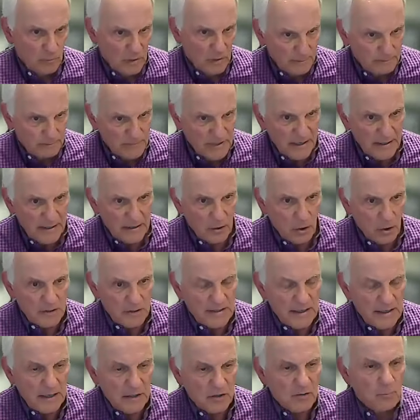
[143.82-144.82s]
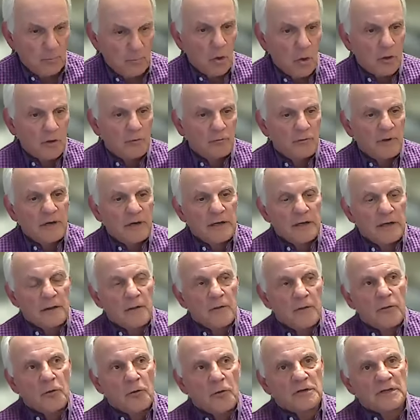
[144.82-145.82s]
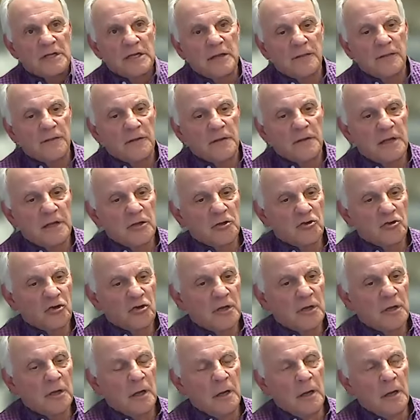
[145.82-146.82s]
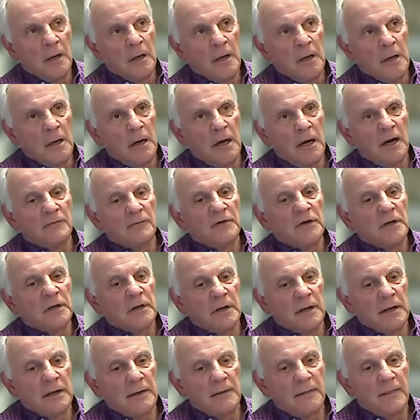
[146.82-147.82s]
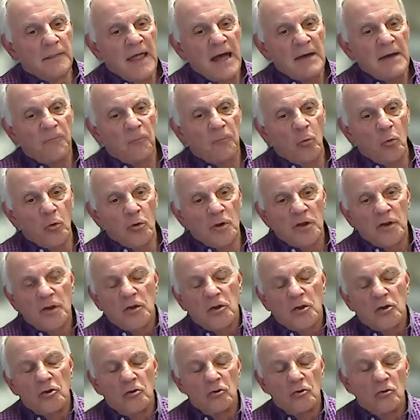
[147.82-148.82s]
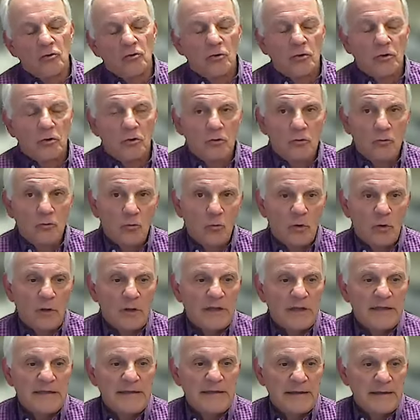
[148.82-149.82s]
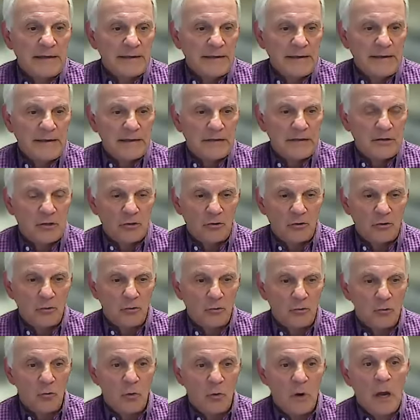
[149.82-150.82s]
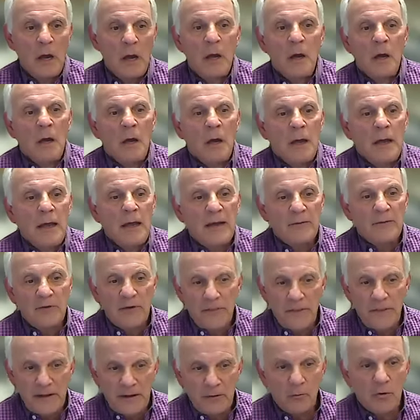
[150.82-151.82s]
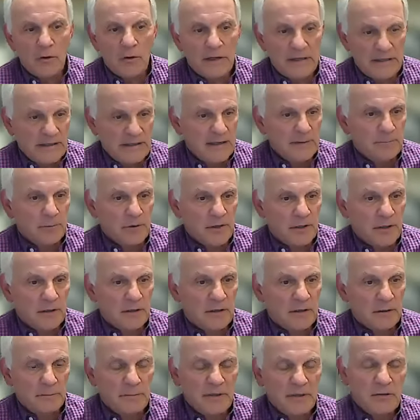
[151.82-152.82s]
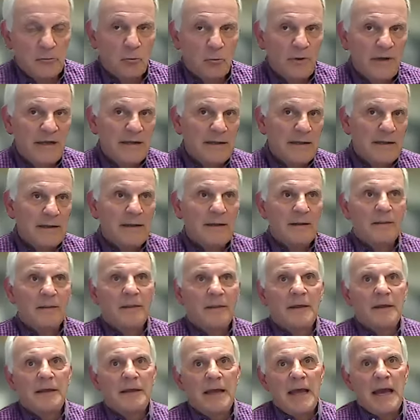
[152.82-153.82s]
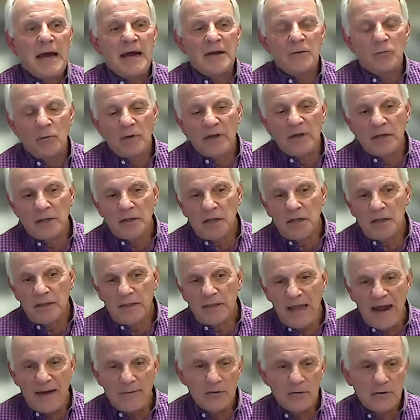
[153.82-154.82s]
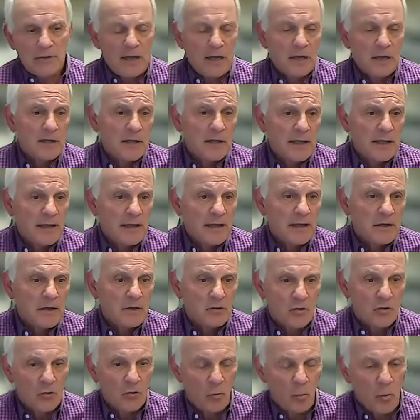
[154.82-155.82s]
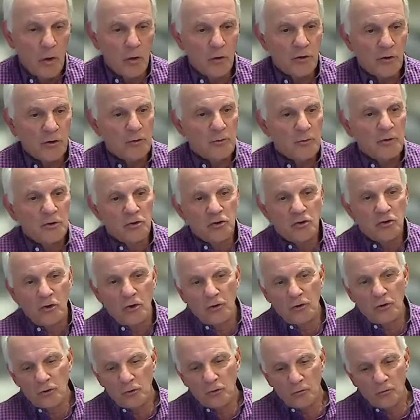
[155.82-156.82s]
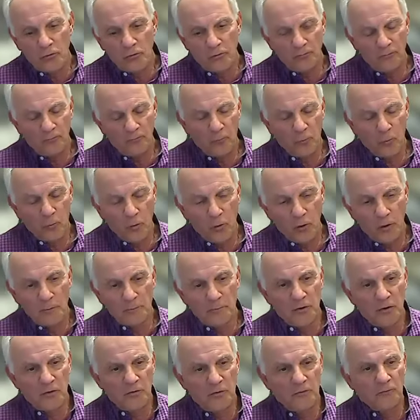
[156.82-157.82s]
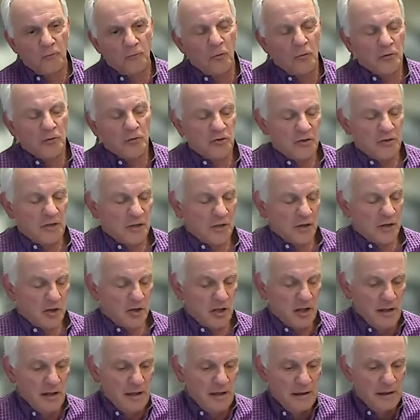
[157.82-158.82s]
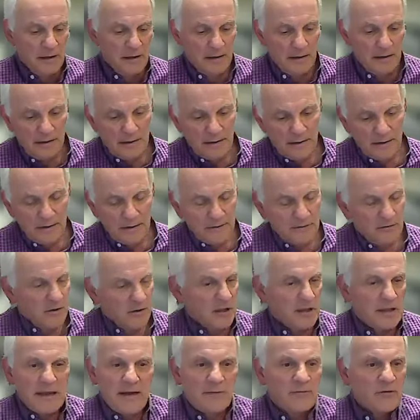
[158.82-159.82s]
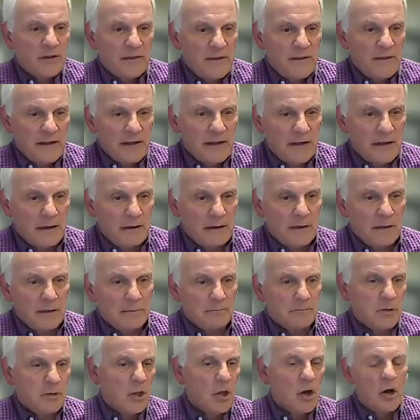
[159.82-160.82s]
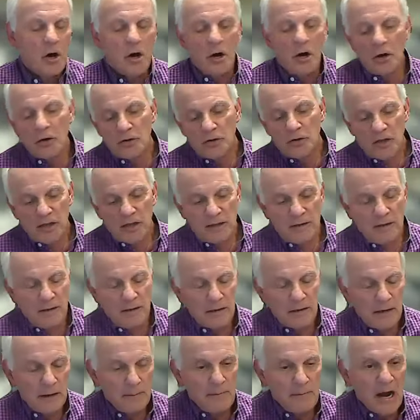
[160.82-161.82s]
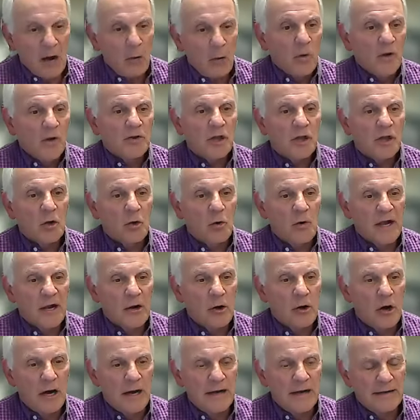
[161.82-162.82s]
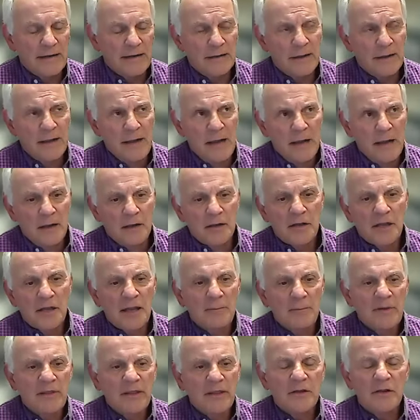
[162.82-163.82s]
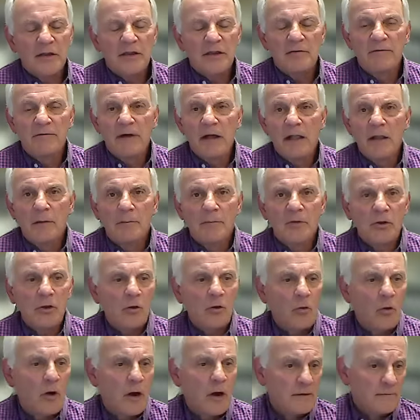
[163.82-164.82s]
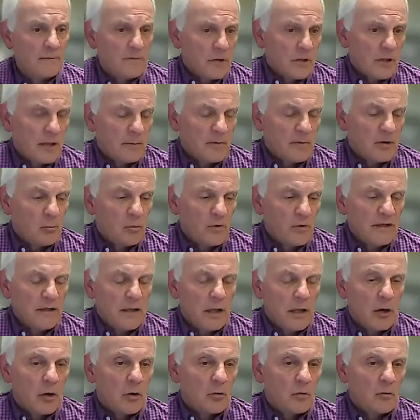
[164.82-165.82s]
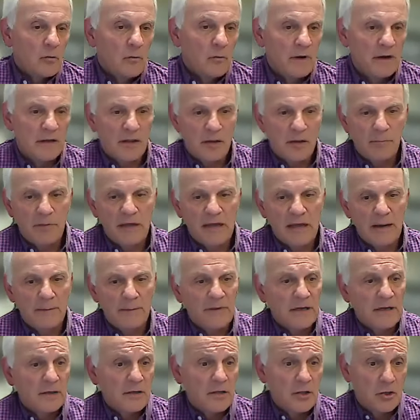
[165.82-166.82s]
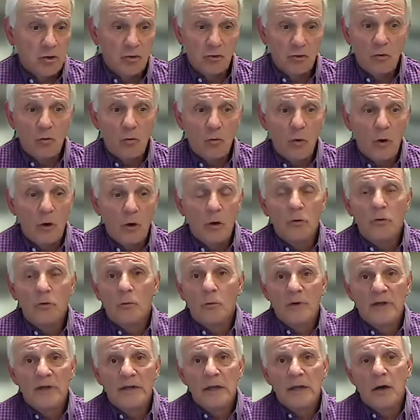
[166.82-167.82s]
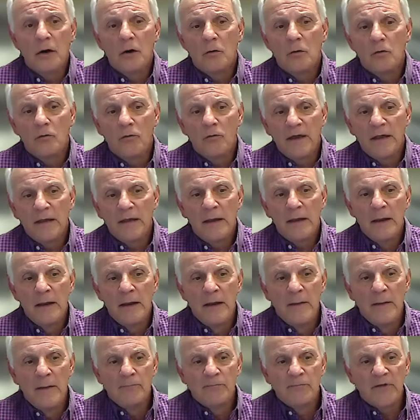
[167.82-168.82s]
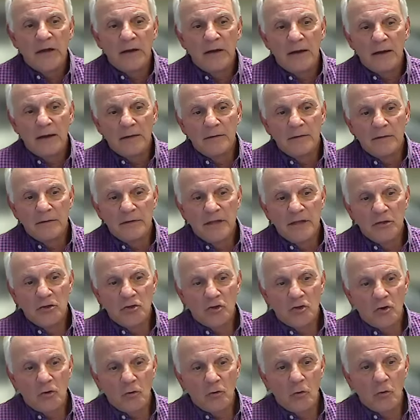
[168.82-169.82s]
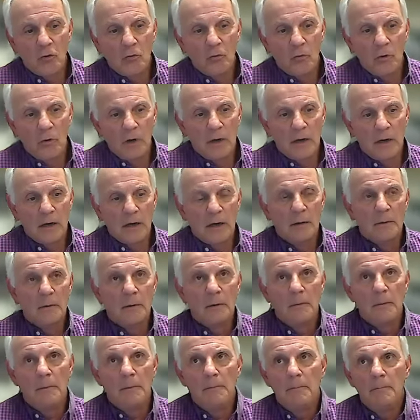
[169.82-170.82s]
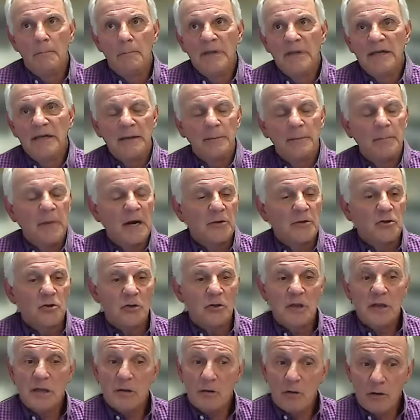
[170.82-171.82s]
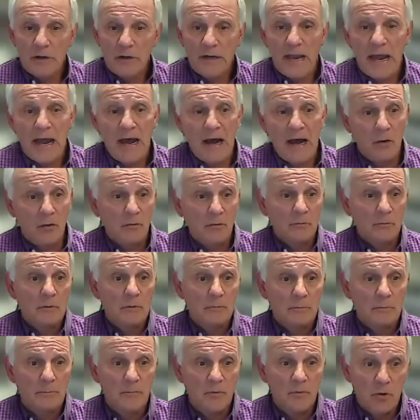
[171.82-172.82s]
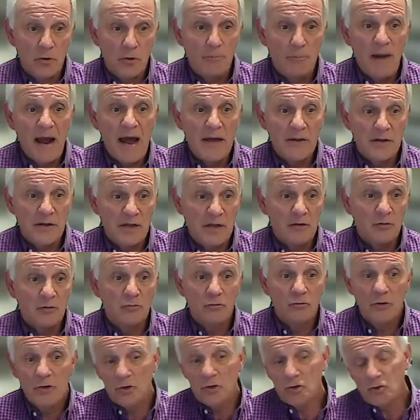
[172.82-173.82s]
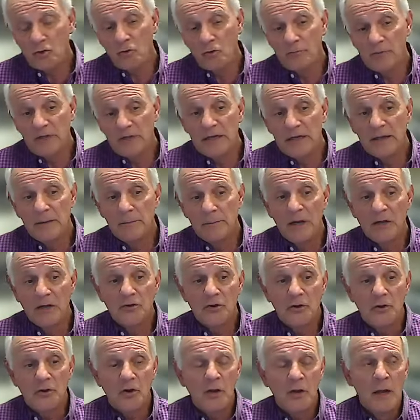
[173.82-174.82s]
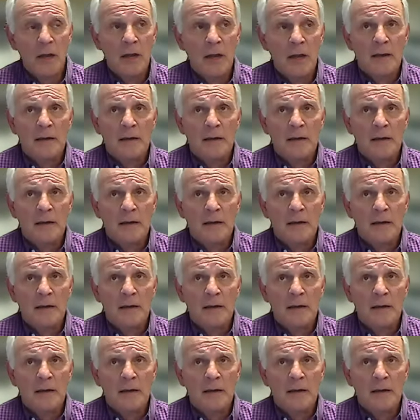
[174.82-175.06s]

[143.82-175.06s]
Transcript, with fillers: updating our textbook, creating the 13th edition of it, and that forces you to really dig into everything really deeply, to be reading the Ad Weeks and the Advertising Age and the Wall Street Journal, the Forbes, the Fortunes, uh, just everything, uh, blogs uh, about what's going on. And some of these developments are obvious. I mean, we know it's becoming a digital world. We know that uh, digital uh, media budgets are now surpassing traditional media budgets.